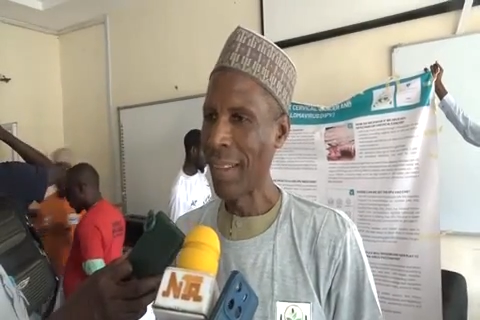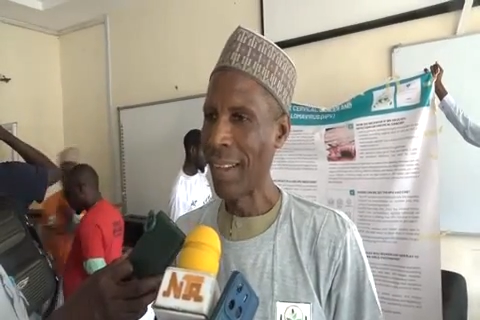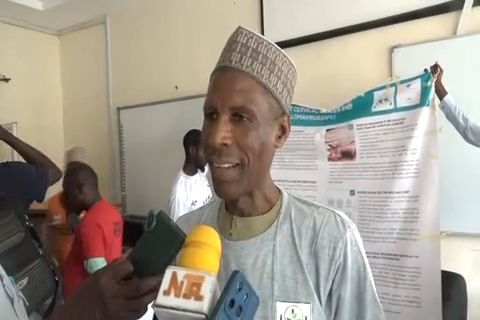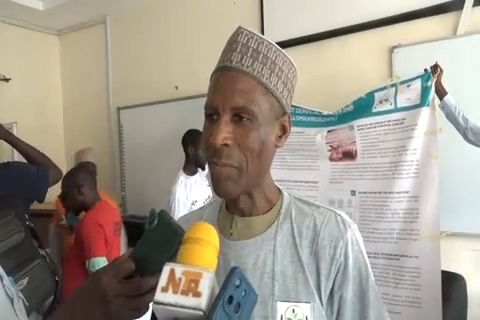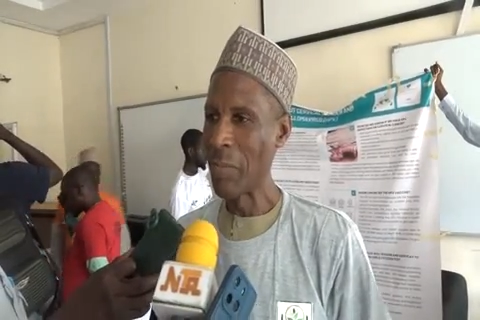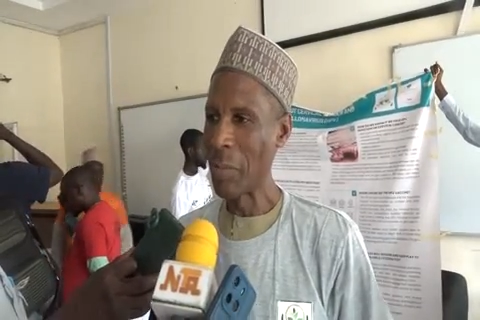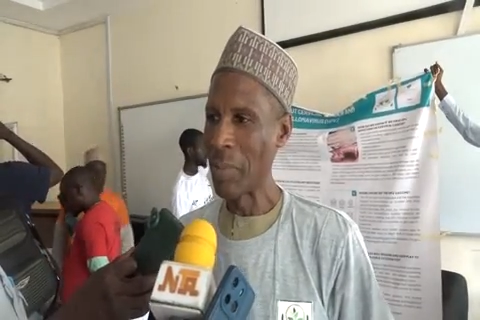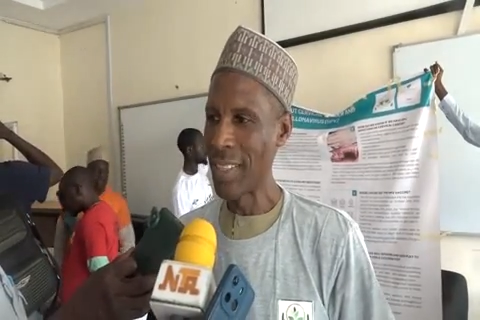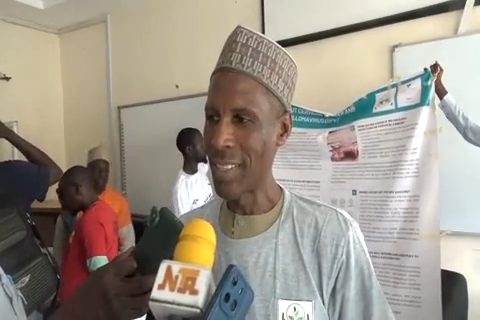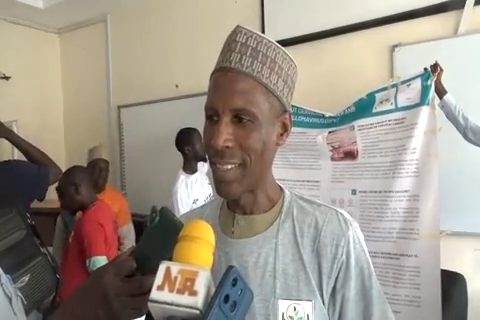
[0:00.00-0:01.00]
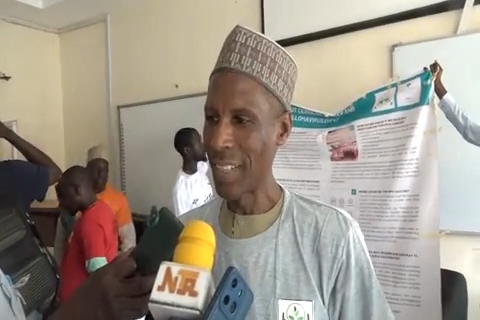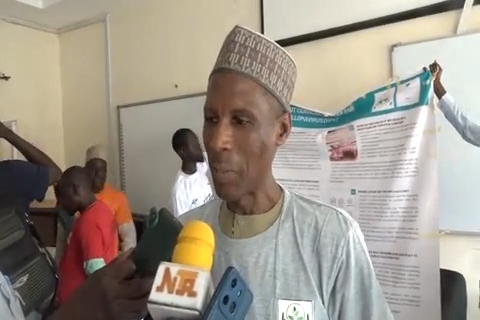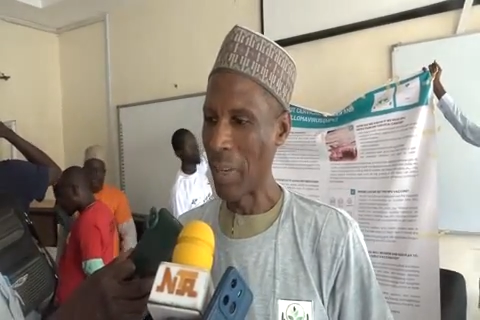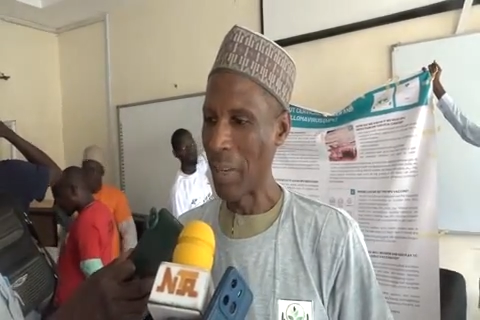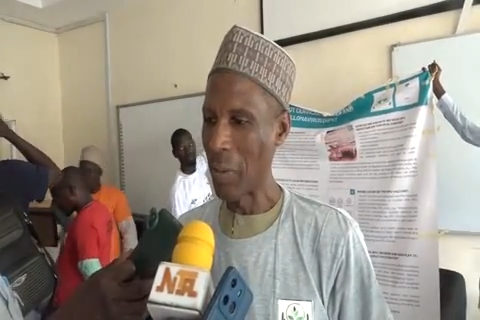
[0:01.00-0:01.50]
And for this year,
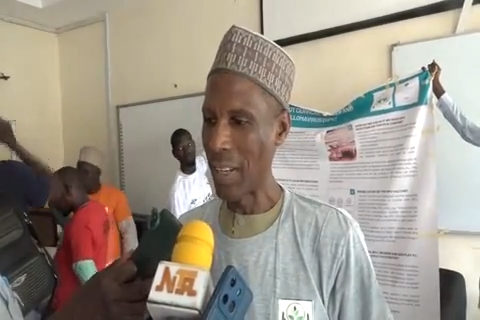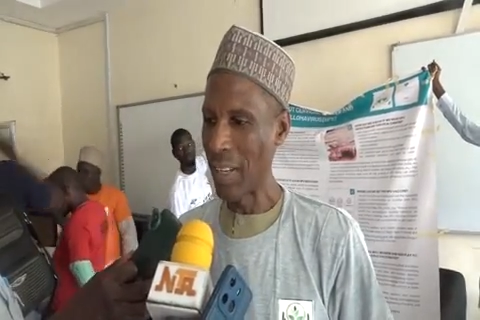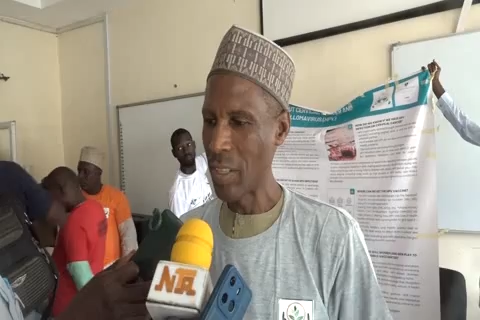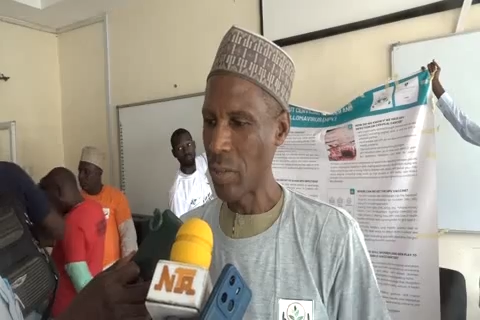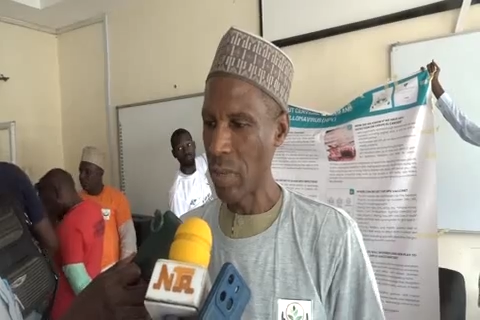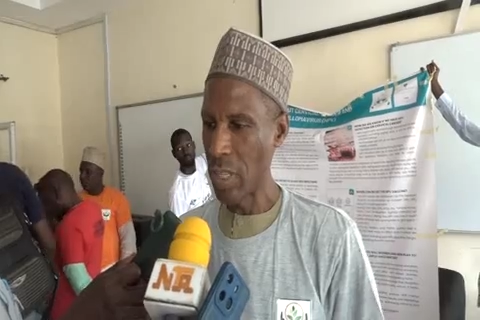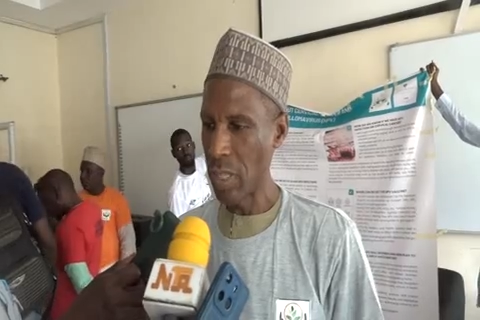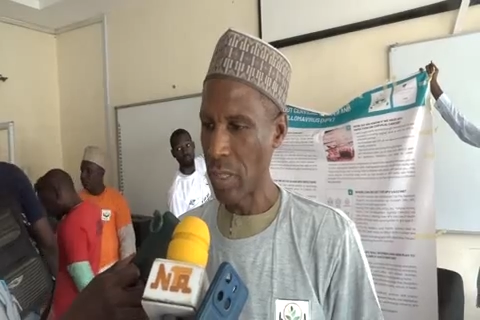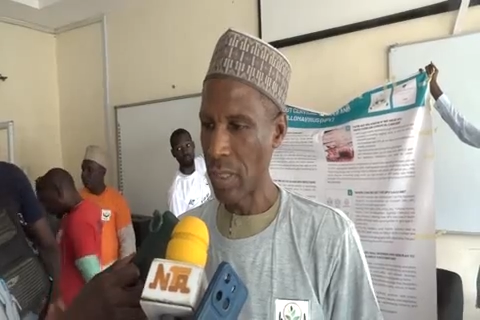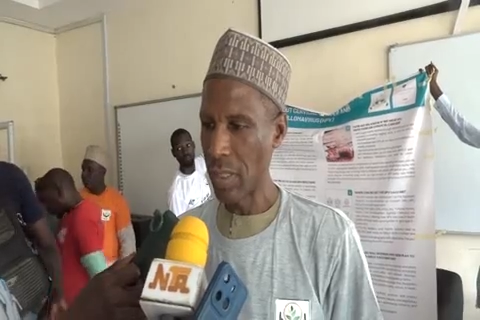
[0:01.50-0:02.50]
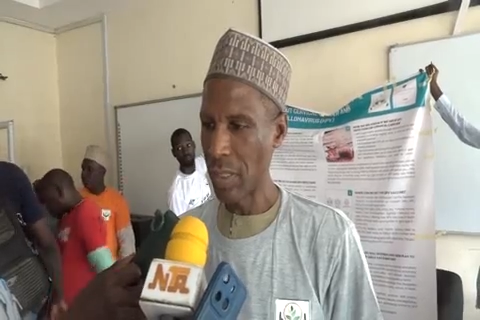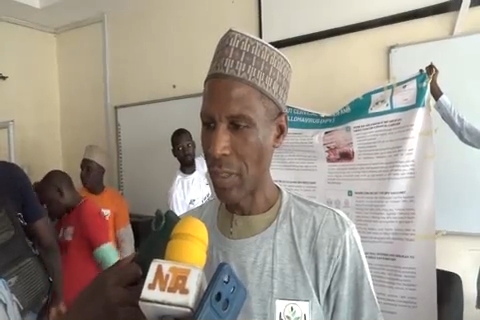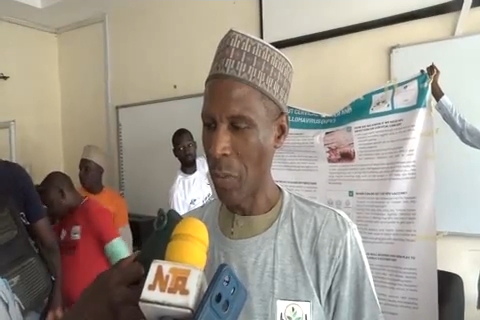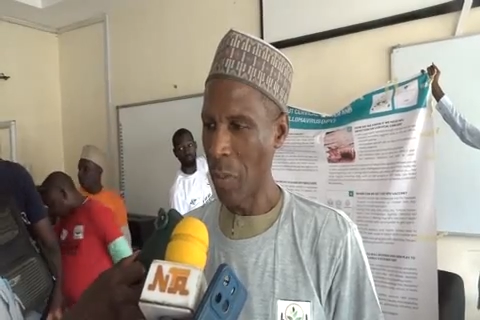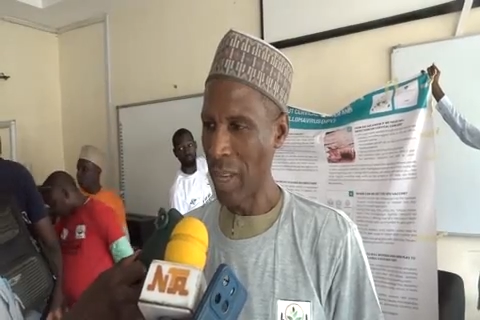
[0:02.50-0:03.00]
we are looking at
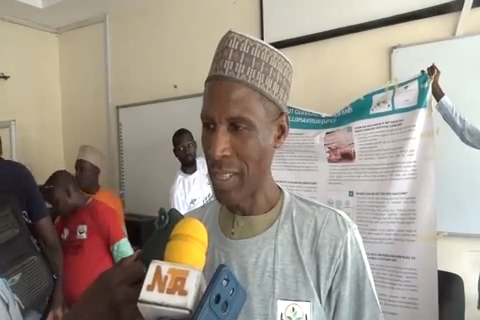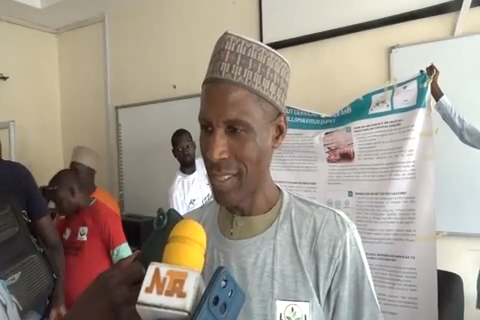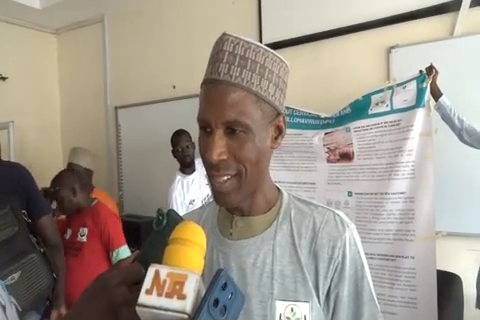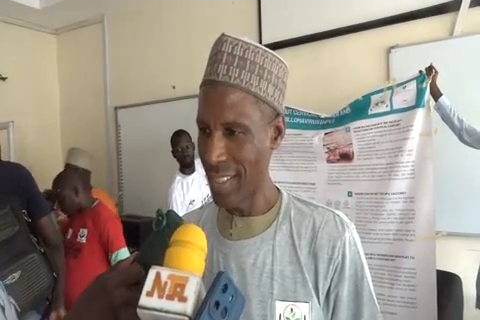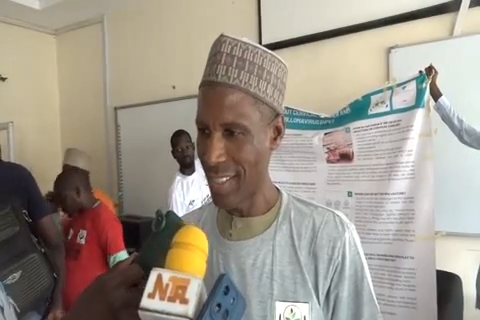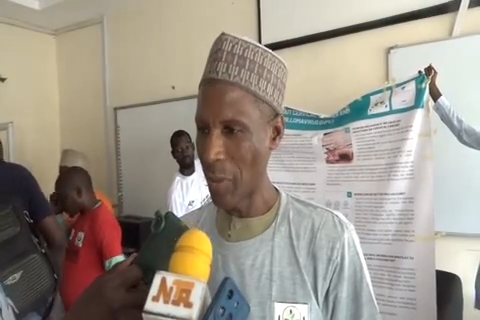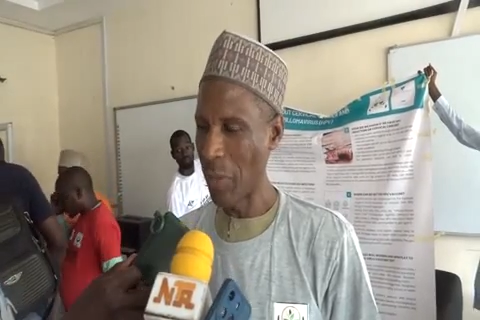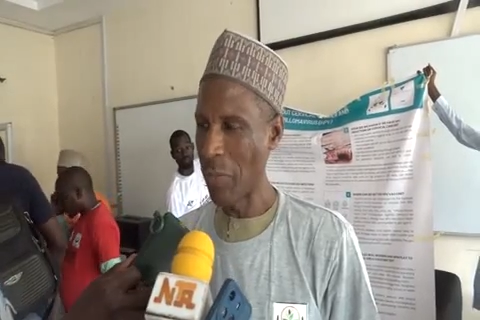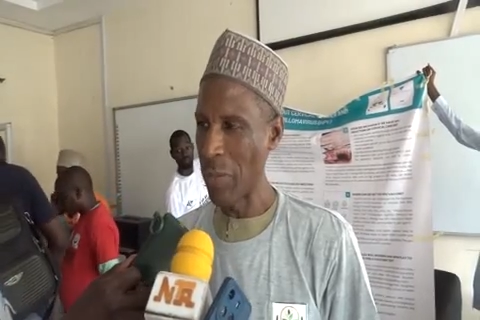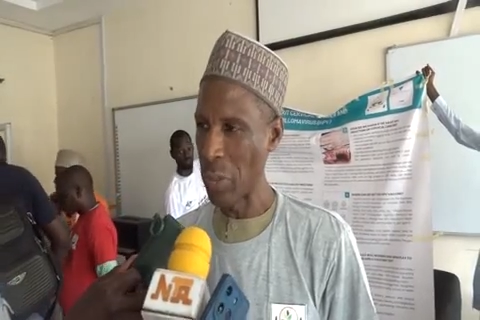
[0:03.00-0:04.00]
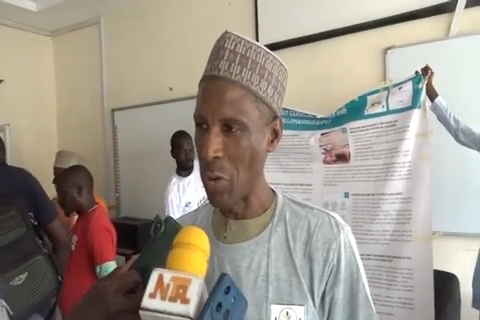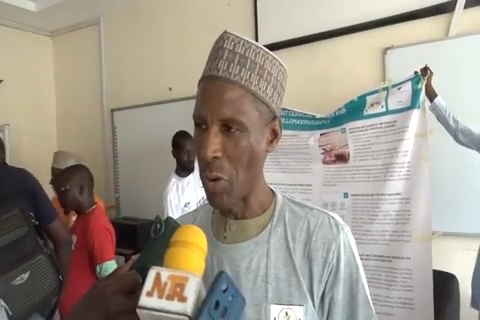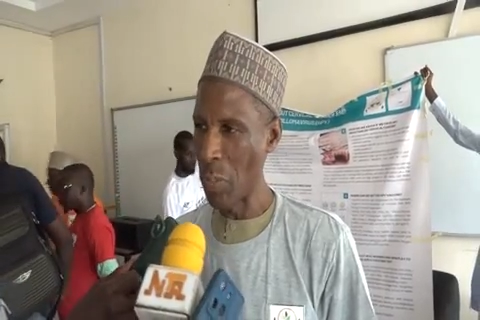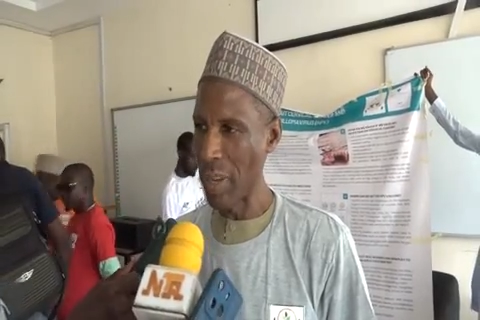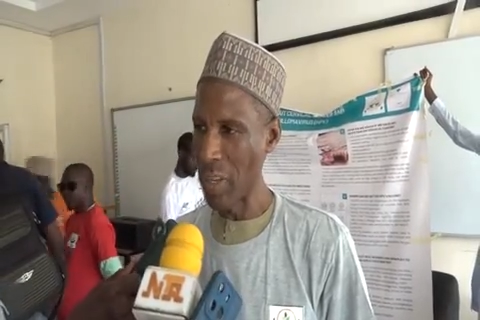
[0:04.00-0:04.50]
21 states, of which
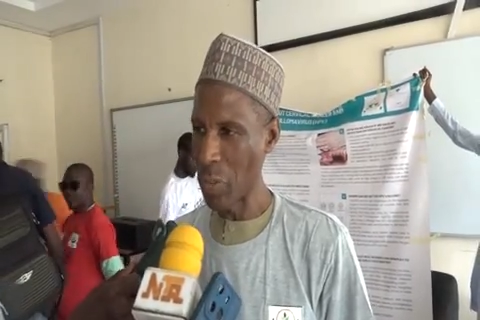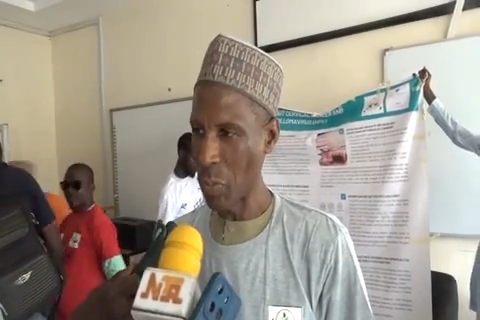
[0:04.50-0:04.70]
Gombe is